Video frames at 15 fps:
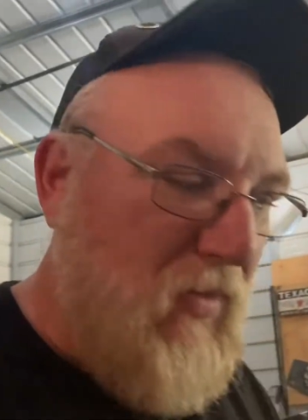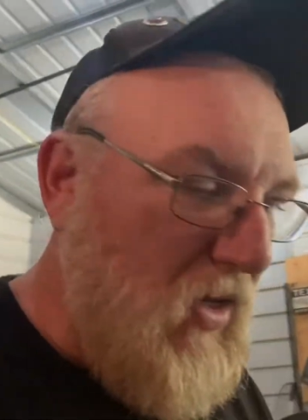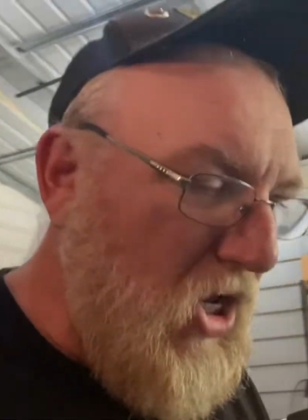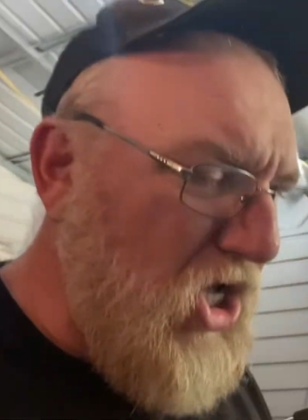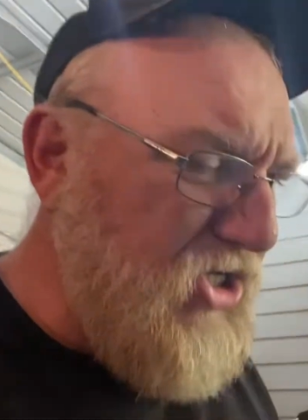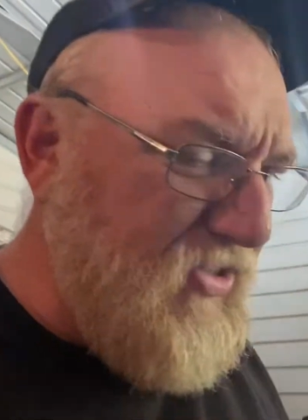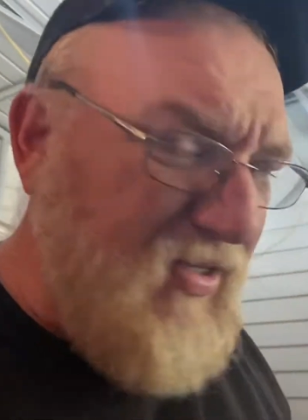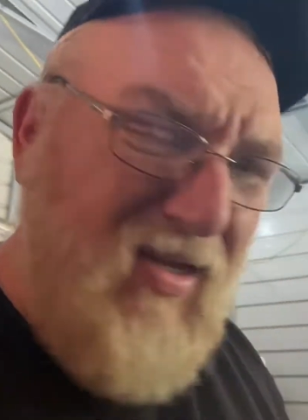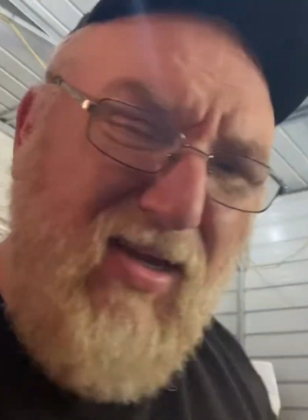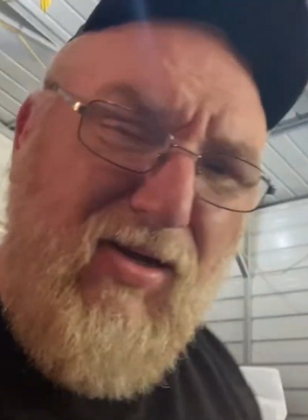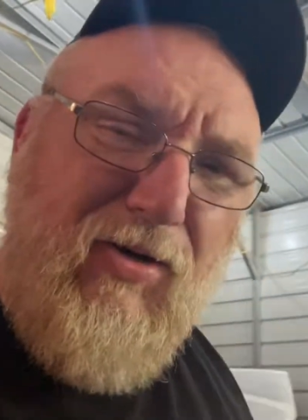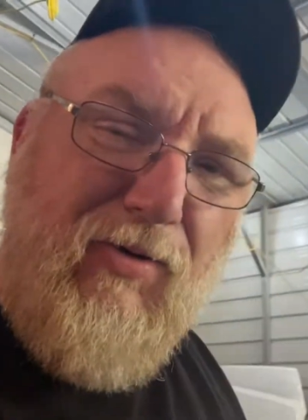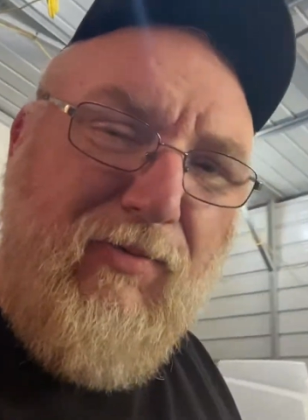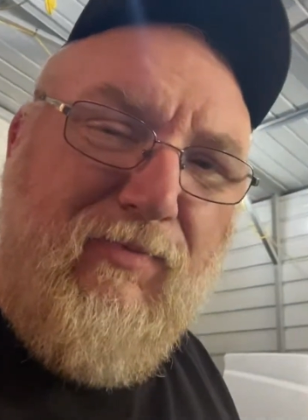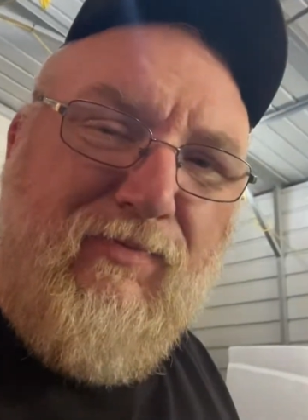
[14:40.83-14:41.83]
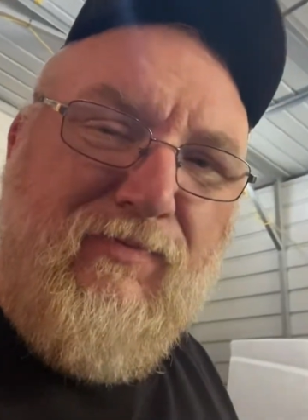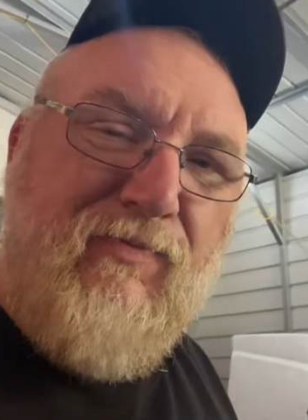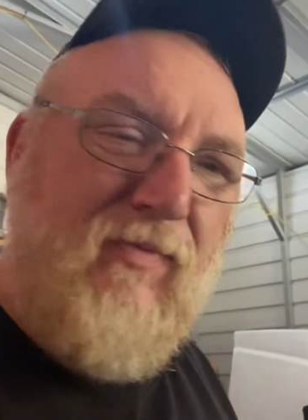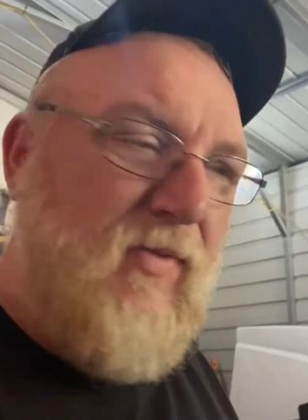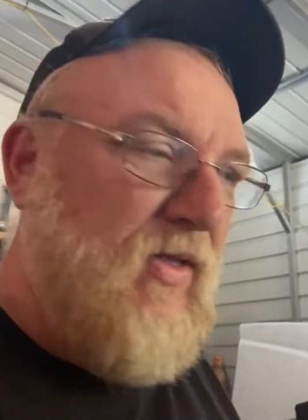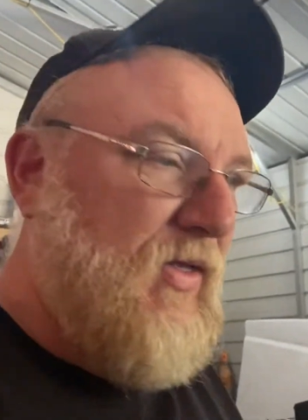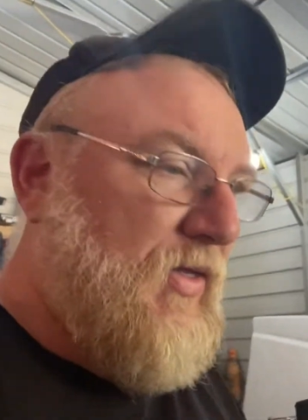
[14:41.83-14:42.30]
Until
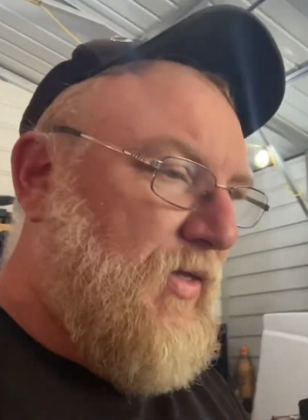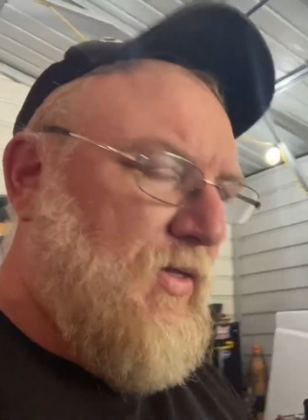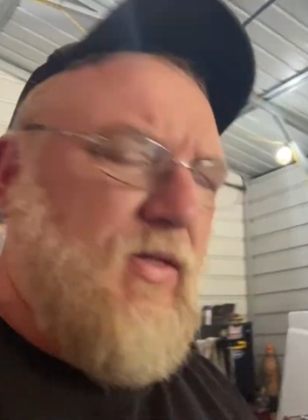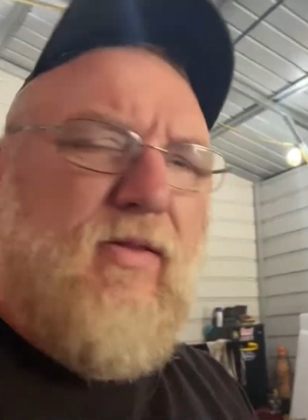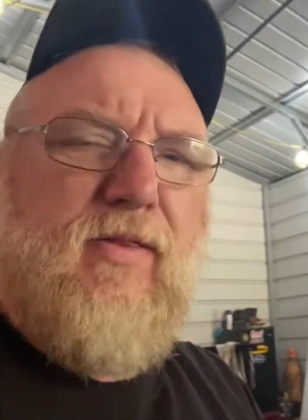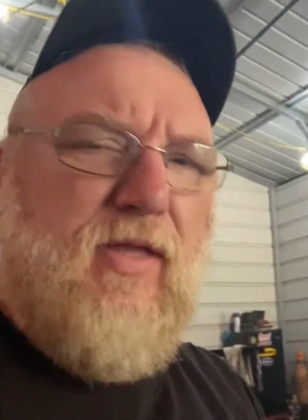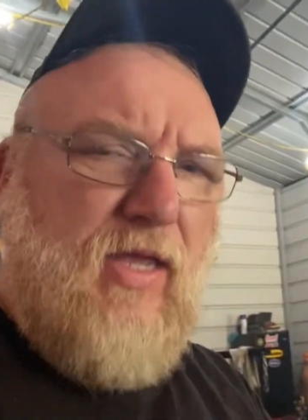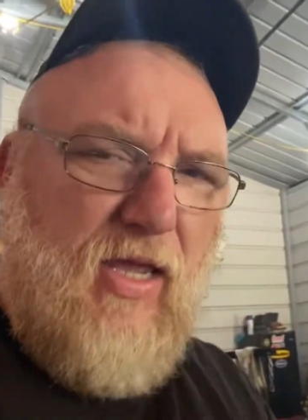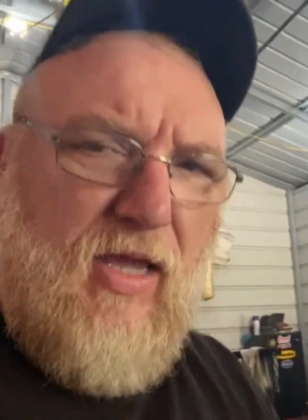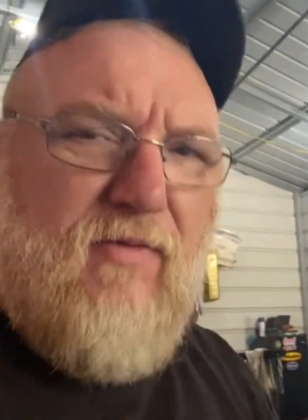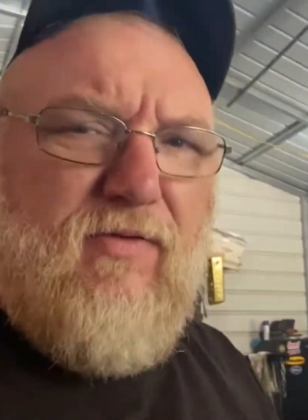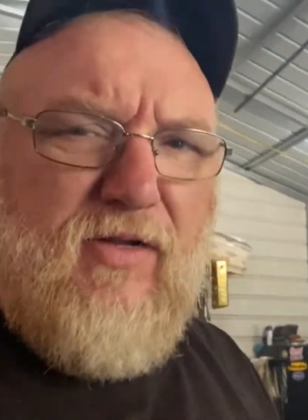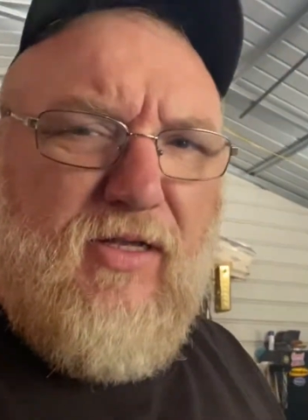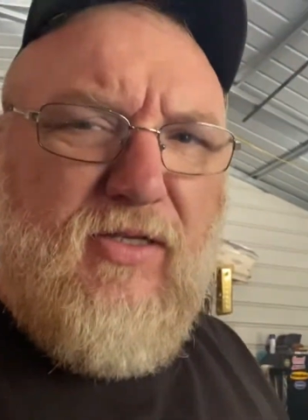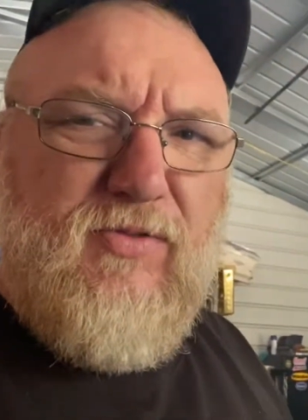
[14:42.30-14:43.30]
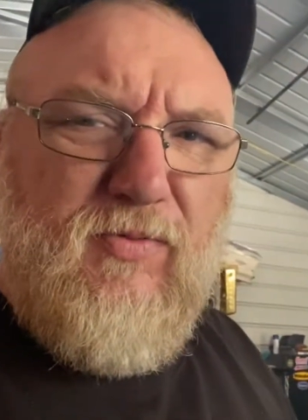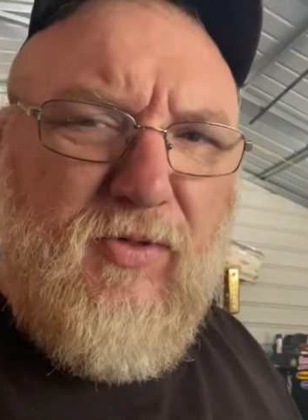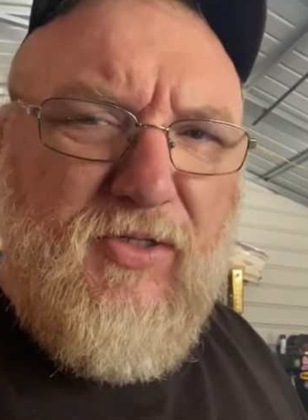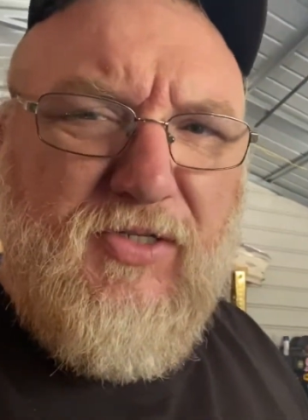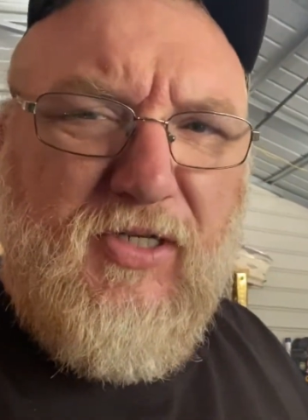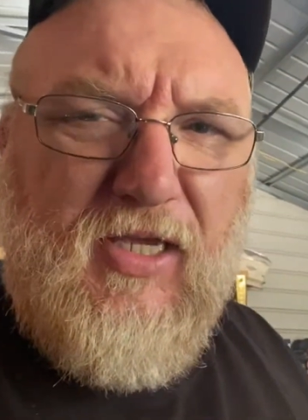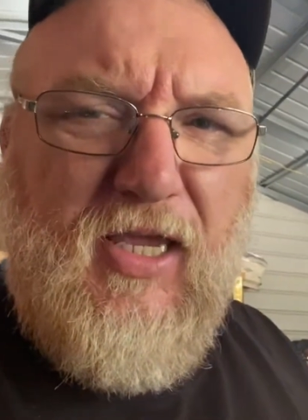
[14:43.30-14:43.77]
the evidence
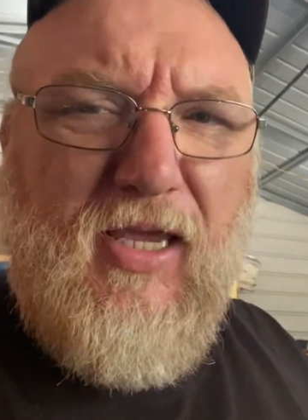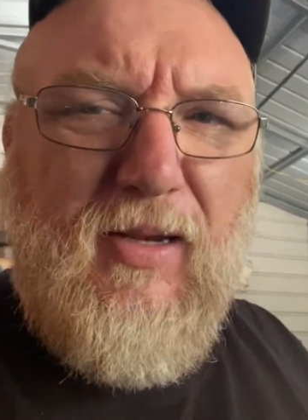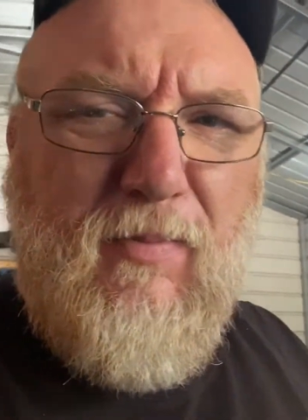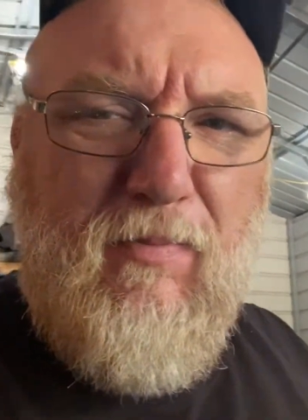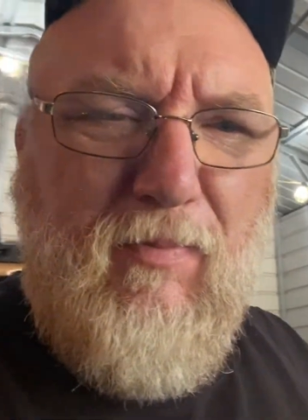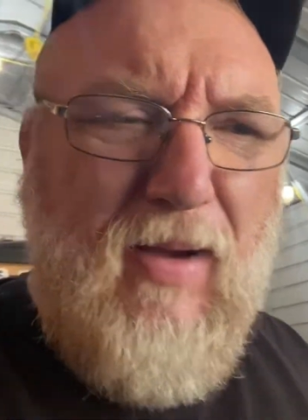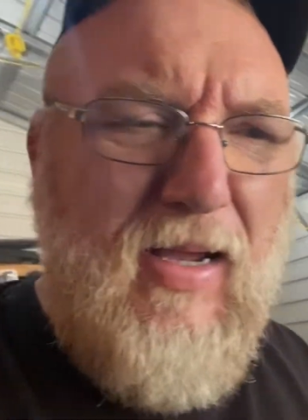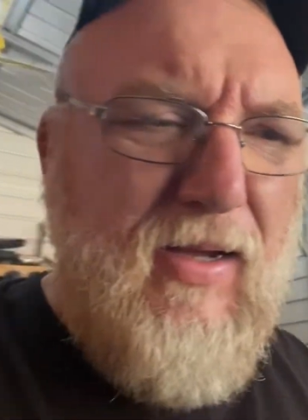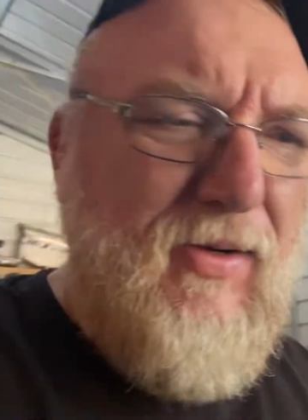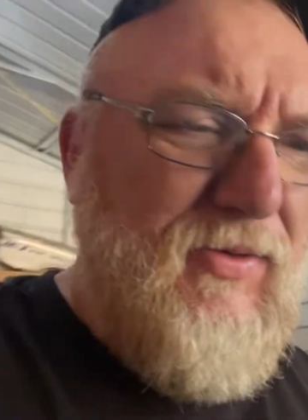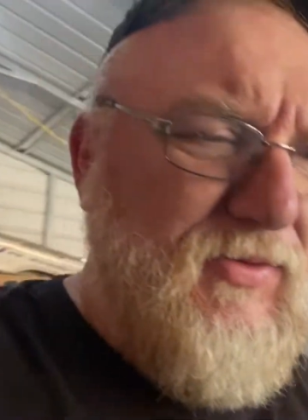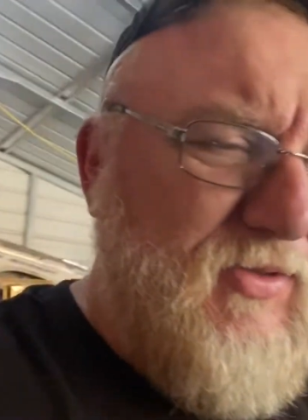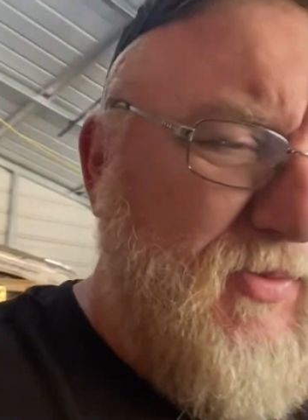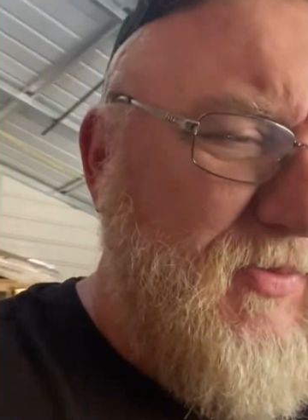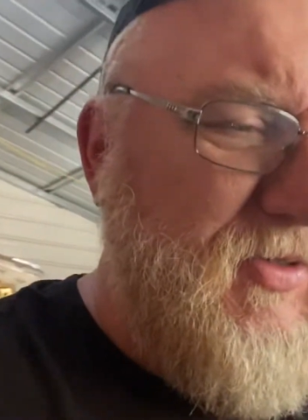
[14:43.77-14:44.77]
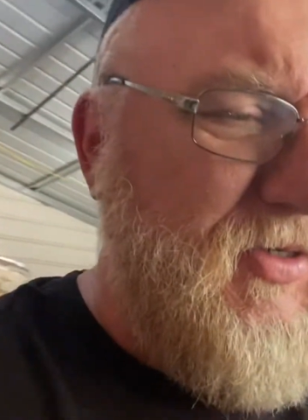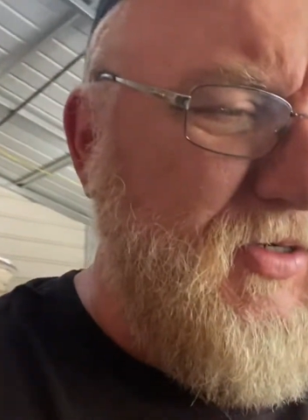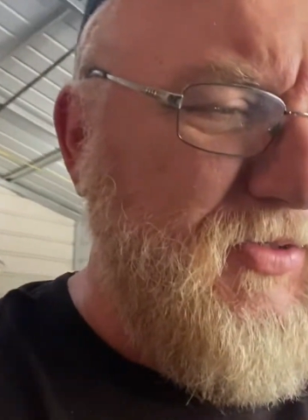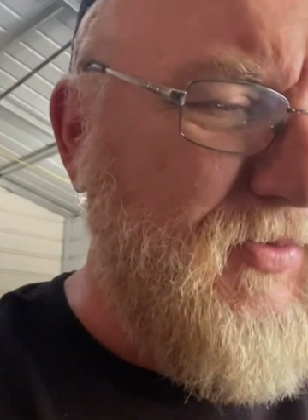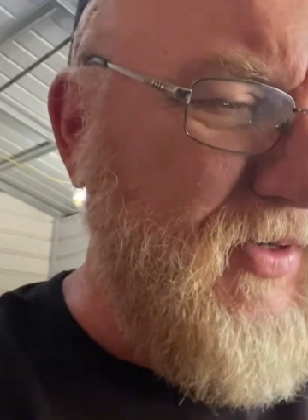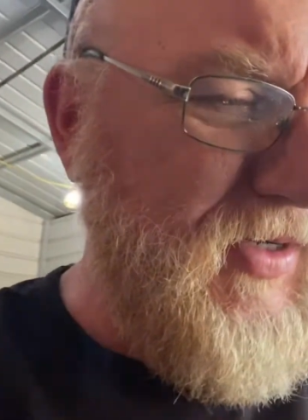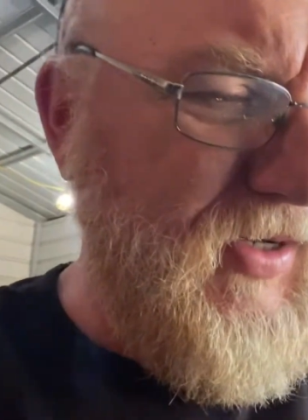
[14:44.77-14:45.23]
once again mounts. Let me turn
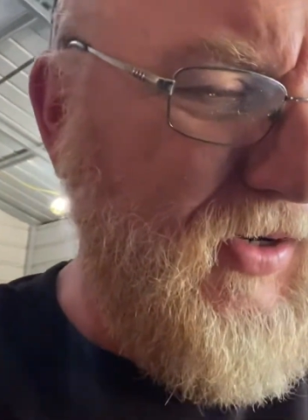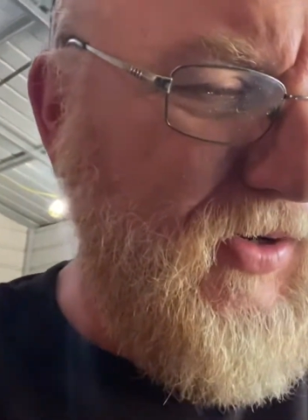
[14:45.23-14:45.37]
this radio